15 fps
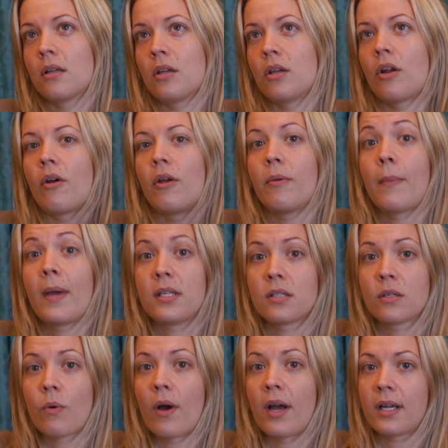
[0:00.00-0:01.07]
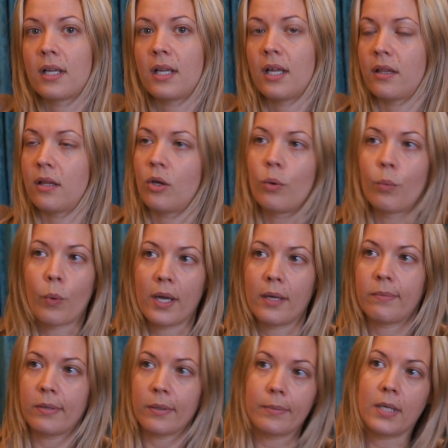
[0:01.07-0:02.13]
You know, you made it quite clear that your
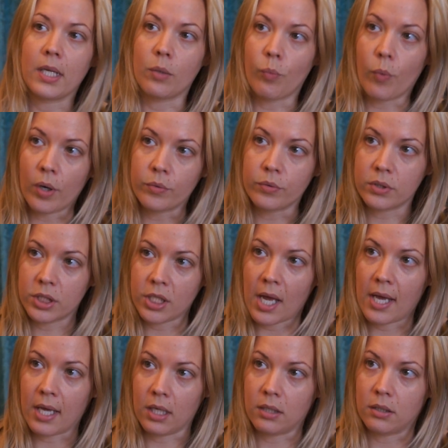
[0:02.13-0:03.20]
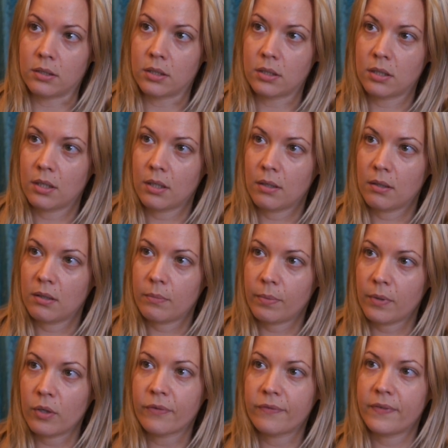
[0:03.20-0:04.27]
weight probably won't change,
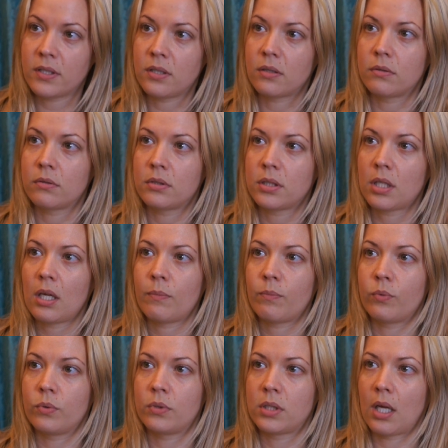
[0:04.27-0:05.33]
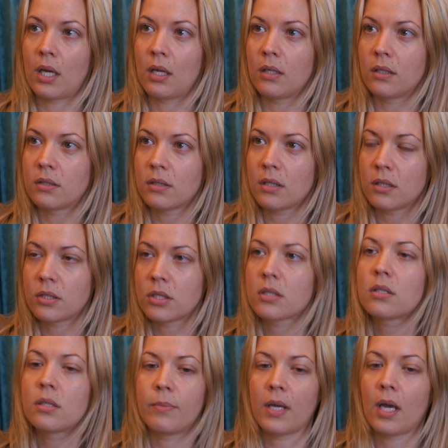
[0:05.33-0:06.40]
but your physical shape will change. And
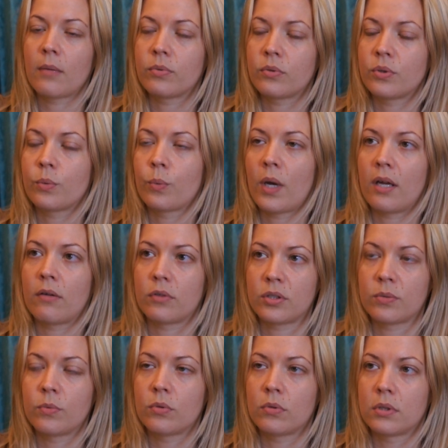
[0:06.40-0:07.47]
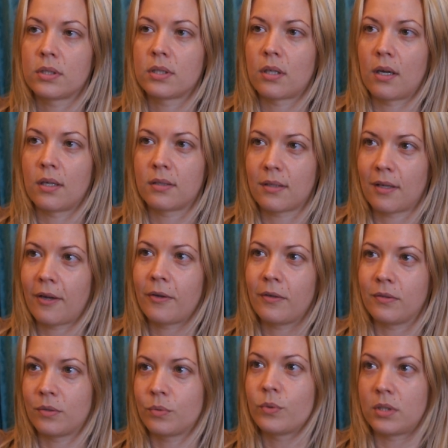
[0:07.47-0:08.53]
just to be able to wear a smaller size
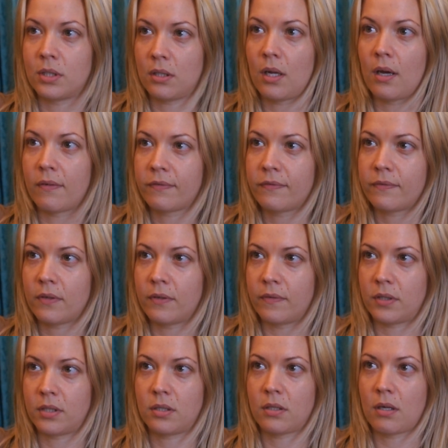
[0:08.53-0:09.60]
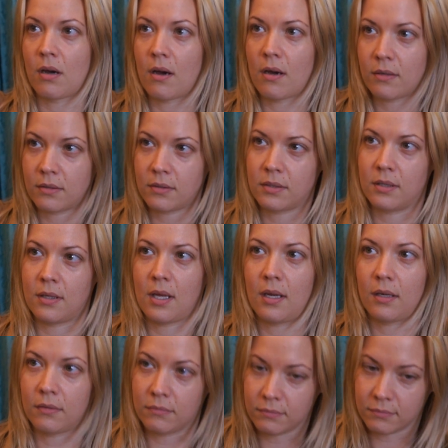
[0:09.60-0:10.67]
clothes was enough of a start to
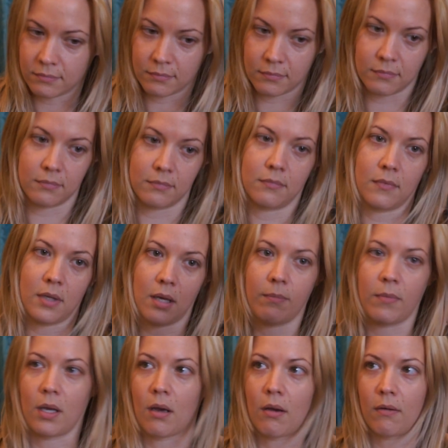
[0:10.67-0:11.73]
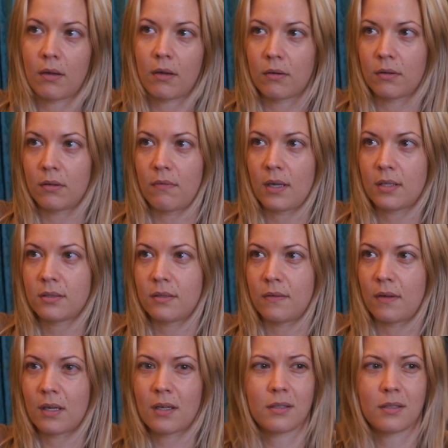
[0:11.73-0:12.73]
then get me going on the rest of it.